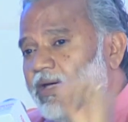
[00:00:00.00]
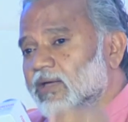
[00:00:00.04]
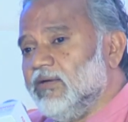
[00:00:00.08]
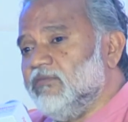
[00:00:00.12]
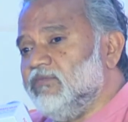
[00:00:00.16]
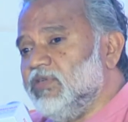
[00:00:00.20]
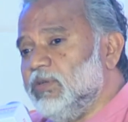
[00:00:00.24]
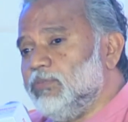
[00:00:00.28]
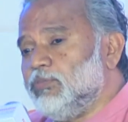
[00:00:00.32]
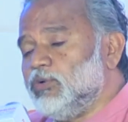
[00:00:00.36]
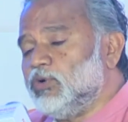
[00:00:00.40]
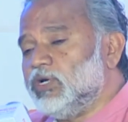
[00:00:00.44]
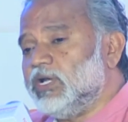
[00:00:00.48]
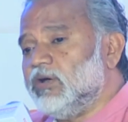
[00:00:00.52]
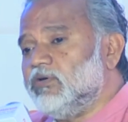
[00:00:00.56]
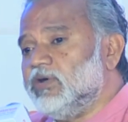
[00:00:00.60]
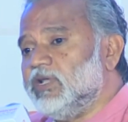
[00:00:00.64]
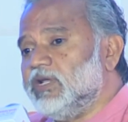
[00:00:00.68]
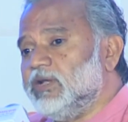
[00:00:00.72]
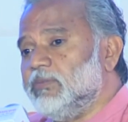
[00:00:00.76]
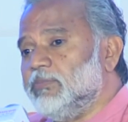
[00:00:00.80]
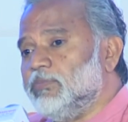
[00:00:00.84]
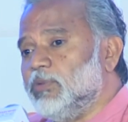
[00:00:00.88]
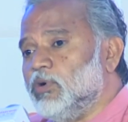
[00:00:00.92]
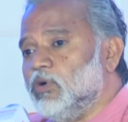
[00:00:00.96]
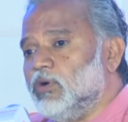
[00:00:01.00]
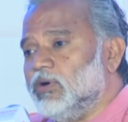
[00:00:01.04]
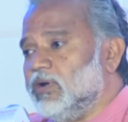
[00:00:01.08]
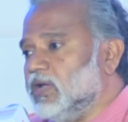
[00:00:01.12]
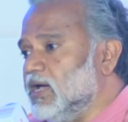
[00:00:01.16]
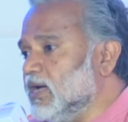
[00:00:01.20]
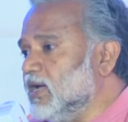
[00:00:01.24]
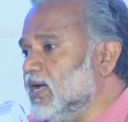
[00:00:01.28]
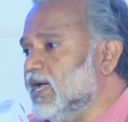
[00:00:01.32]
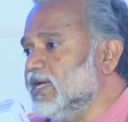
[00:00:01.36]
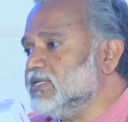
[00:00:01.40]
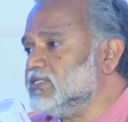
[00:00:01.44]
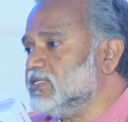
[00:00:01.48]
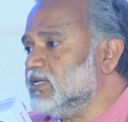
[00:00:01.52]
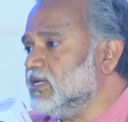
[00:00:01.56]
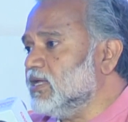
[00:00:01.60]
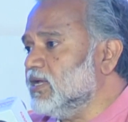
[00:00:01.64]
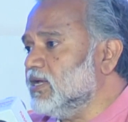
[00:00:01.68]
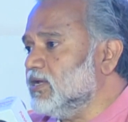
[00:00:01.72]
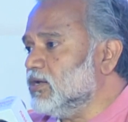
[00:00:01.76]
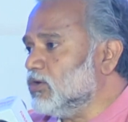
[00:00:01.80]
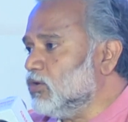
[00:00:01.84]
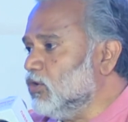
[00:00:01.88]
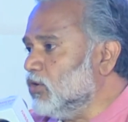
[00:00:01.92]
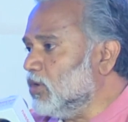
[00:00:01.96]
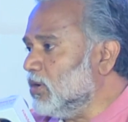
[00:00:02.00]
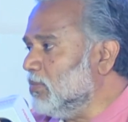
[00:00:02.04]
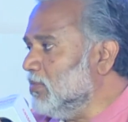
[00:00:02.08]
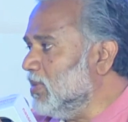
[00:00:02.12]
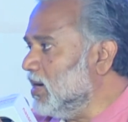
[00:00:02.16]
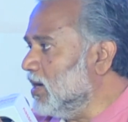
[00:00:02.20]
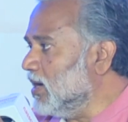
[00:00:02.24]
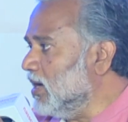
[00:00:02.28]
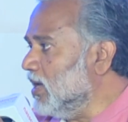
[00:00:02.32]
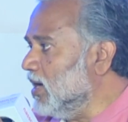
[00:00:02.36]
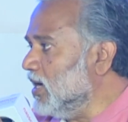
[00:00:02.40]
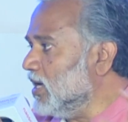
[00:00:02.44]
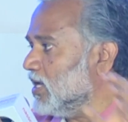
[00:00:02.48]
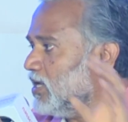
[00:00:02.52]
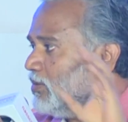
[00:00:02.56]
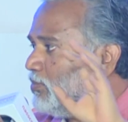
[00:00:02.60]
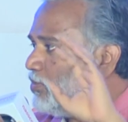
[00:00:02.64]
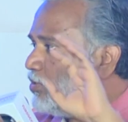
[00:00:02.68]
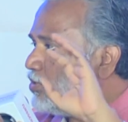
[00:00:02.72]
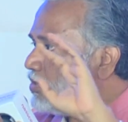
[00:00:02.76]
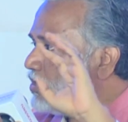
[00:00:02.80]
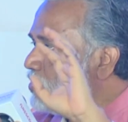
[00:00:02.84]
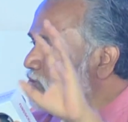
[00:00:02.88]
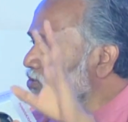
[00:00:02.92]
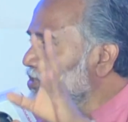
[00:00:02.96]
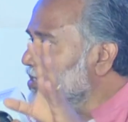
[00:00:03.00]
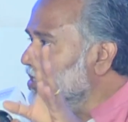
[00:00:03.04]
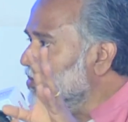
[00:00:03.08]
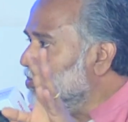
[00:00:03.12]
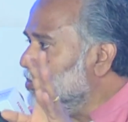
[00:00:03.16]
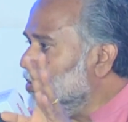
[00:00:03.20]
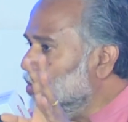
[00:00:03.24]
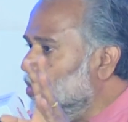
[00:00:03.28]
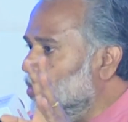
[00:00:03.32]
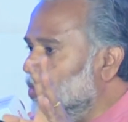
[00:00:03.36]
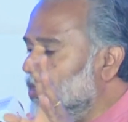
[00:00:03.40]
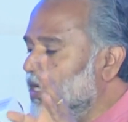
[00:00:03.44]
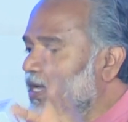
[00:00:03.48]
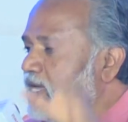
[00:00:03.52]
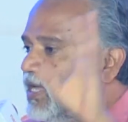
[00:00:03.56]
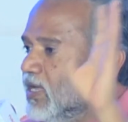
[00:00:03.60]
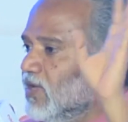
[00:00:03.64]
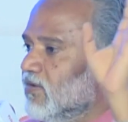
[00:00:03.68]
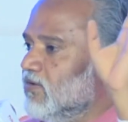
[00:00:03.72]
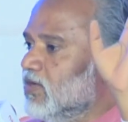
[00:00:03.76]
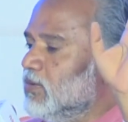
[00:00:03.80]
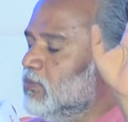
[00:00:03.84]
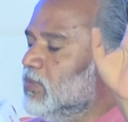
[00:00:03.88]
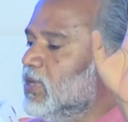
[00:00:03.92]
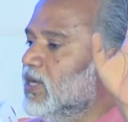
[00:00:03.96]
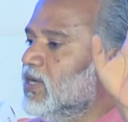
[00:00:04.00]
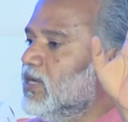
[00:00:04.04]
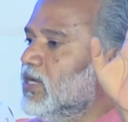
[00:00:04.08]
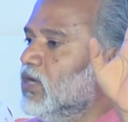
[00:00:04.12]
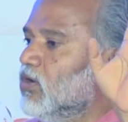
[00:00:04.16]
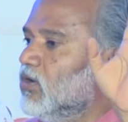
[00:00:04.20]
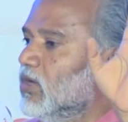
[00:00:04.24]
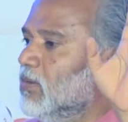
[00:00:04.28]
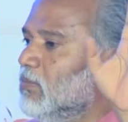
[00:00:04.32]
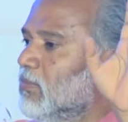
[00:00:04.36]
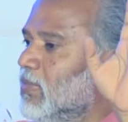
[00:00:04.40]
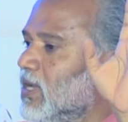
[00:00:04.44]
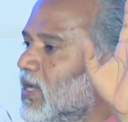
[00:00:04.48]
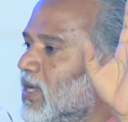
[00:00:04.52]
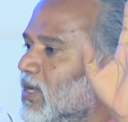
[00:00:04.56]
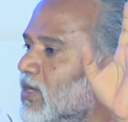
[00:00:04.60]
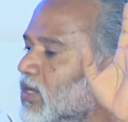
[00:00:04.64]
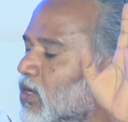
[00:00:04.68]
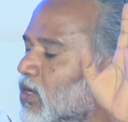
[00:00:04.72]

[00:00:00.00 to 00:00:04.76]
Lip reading: we put out a report, a guy sitting in Koramangala, he put out a report, he will bring down $1 billion